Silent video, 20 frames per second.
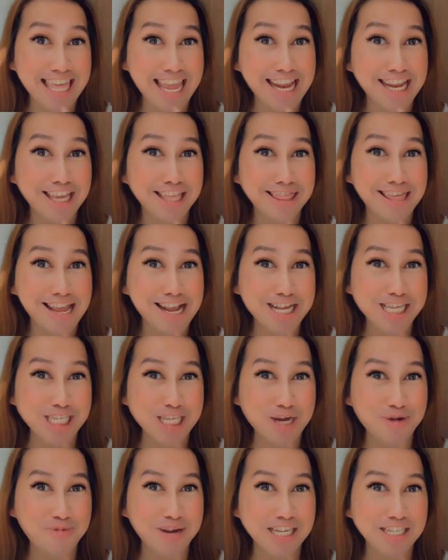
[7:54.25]
Thank you
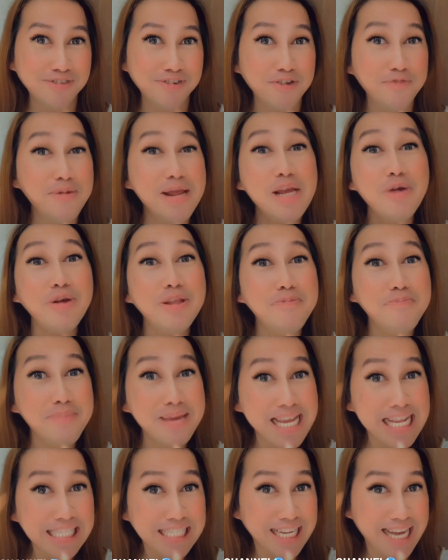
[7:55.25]
so much for being with
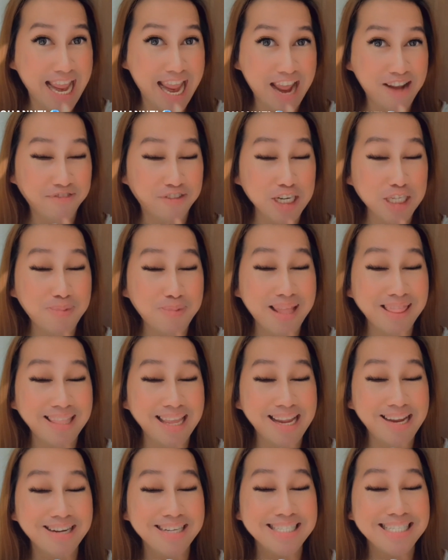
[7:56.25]
me today and for
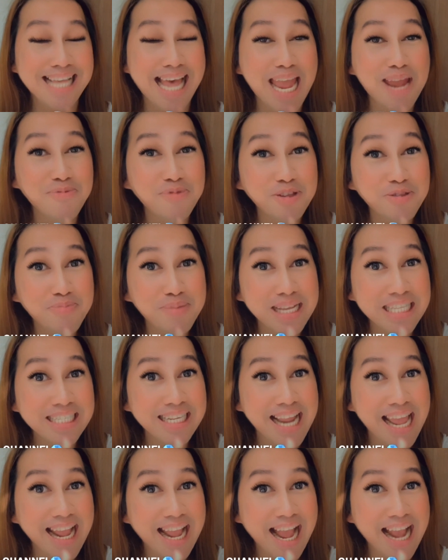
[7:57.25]
spending your time with me today,